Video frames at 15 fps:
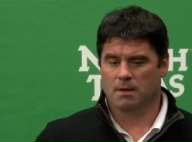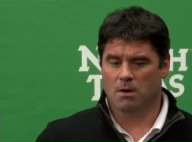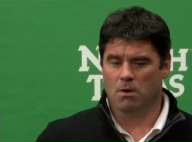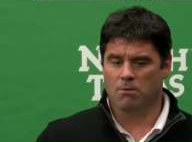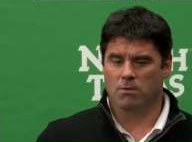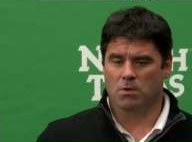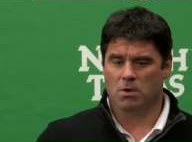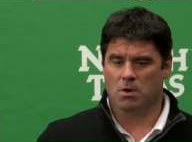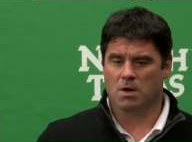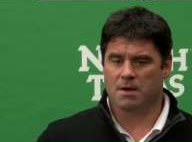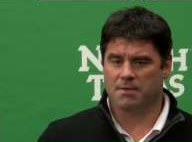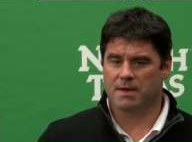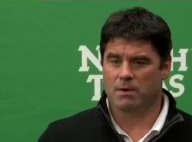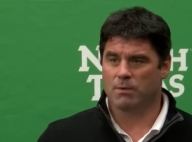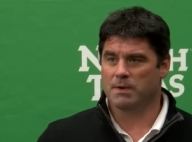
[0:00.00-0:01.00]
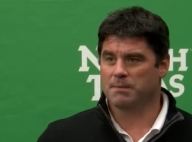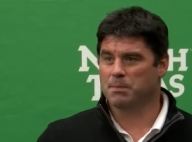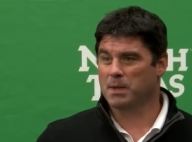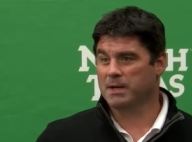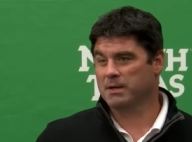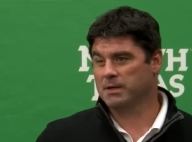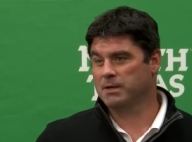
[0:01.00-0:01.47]
overall, I thought we
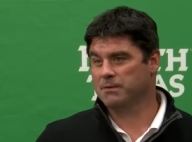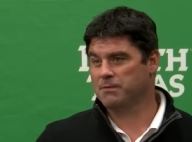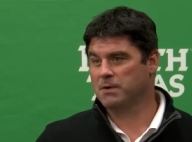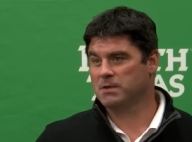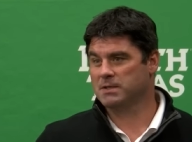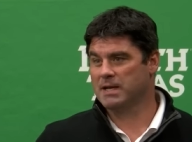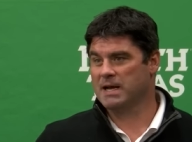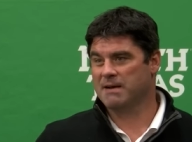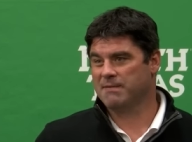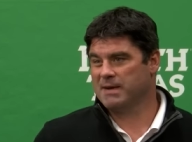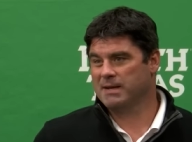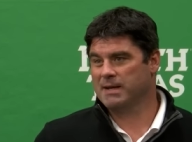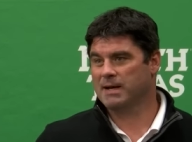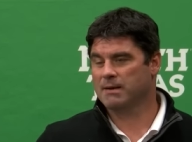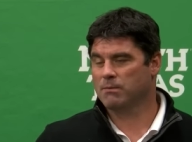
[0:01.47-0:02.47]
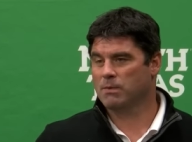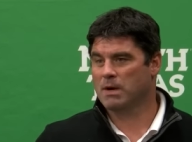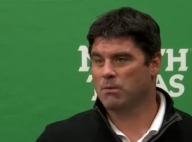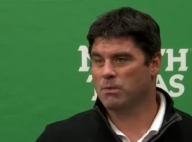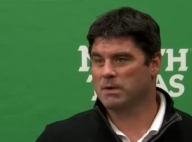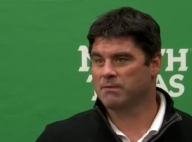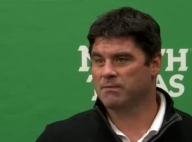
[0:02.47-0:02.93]
played a good first half. I, I, I
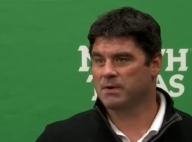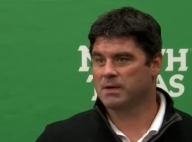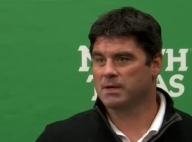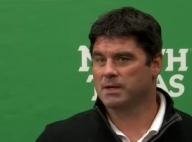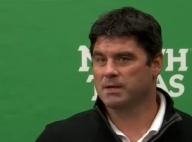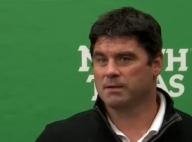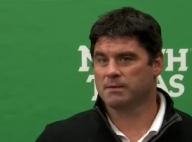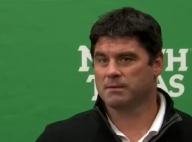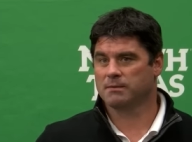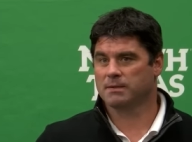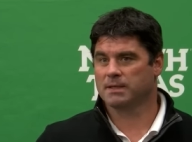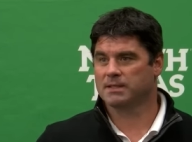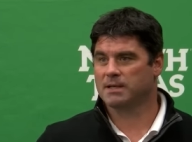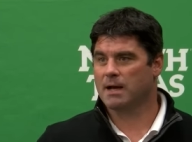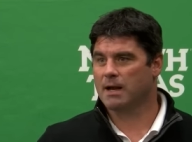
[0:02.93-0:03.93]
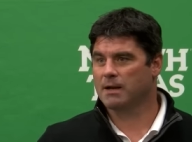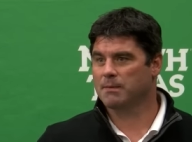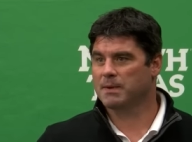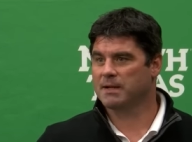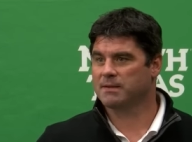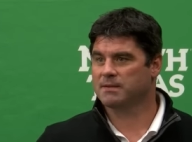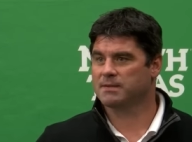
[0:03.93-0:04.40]
wasn't very excited
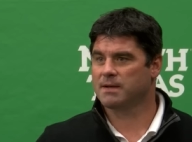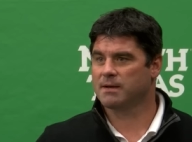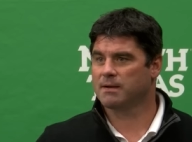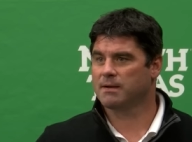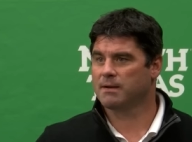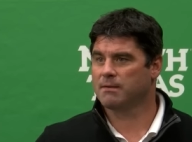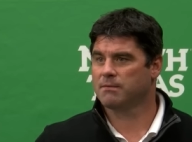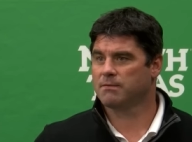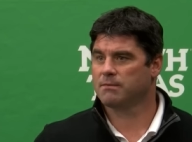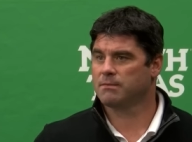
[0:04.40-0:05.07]
about the second half.